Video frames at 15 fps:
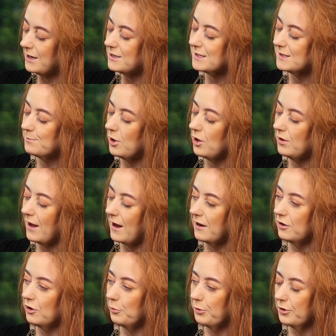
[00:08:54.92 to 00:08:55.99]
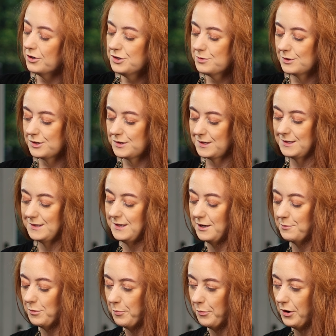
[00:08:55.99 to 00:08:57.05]
a small angle brush, which is a
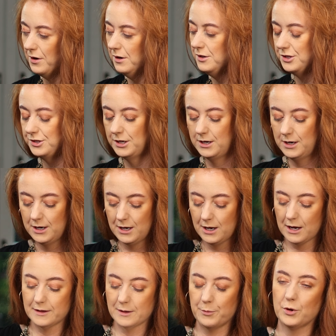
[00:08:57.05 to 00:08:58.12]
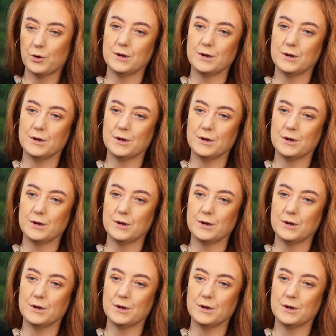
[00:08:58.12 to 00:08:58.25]
Sigma brush, and then we're